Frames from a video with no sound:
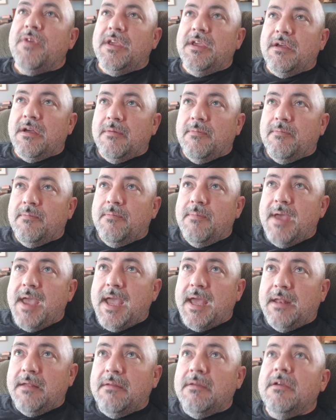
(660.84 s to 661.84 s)
young
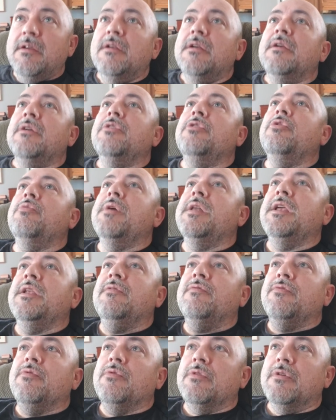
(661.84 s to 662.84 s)
man who went
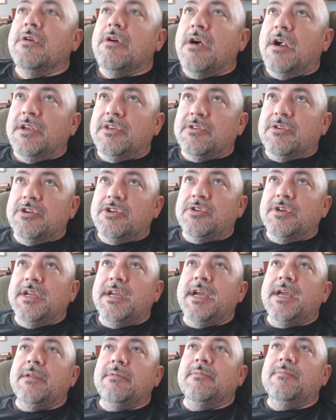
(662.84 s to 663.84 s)
in for heart surgery
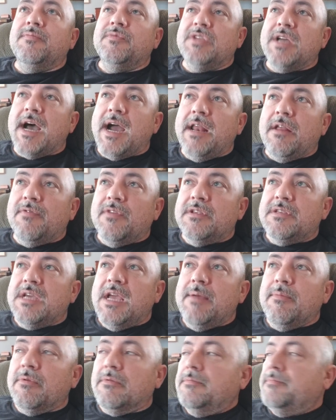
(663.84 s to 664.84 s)
and died on the
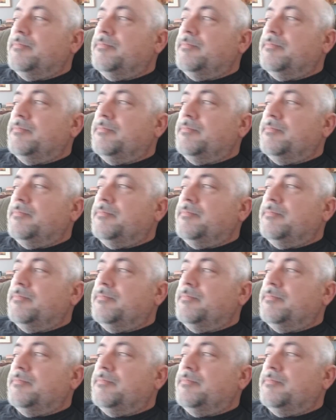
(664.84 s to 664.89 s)
table.